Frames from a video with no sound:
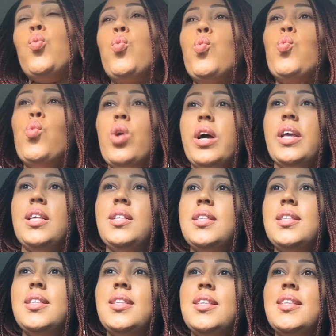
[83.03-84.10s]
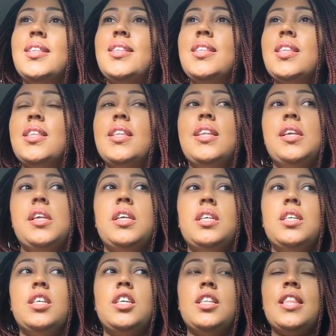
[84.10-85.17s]

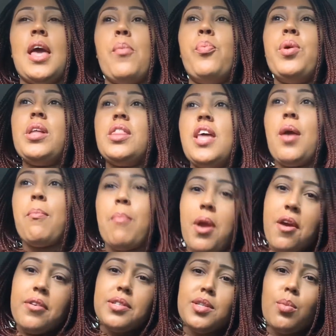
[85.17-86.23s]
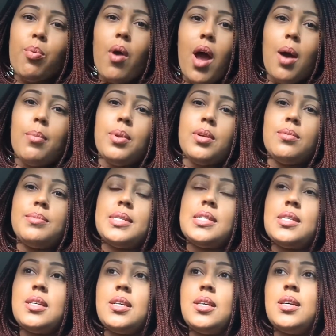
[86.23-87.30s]
one, they put their marital problems
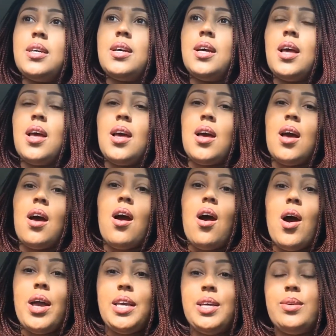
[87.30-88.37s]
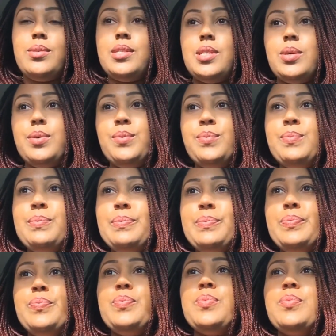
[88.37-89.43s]
on YouTube,
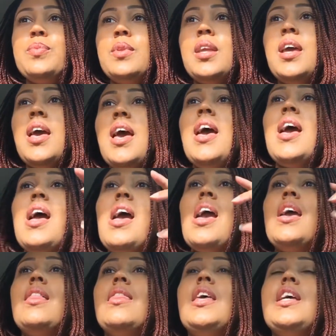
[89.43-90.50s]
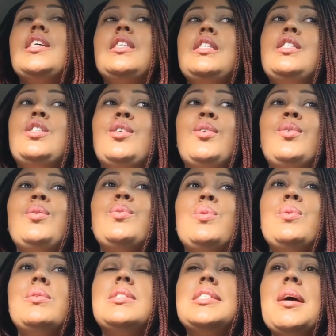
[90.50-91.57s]
and then
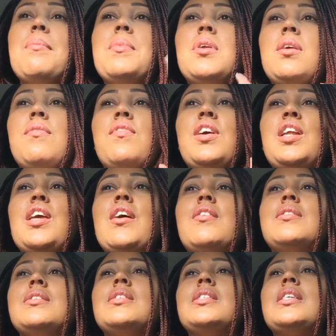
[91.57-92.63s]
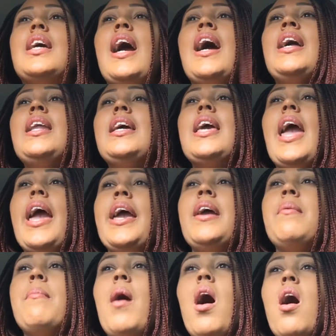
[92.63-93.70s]
two, some of the videos kind of
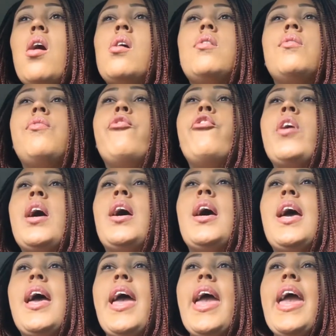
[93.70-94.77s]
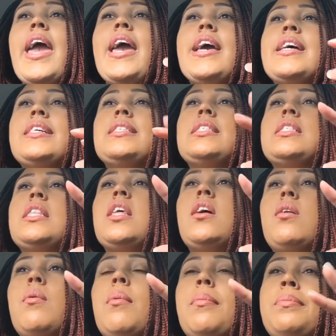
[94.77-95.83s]
came off as
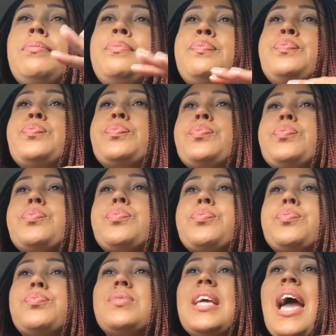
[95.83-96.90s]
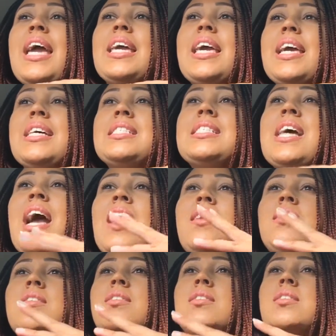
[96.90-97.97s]
them, I guess,
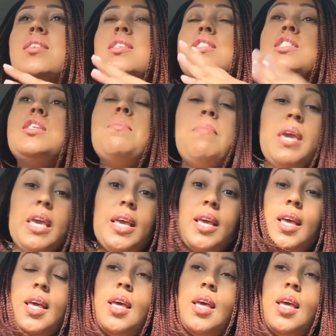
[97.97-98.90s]
kind of to me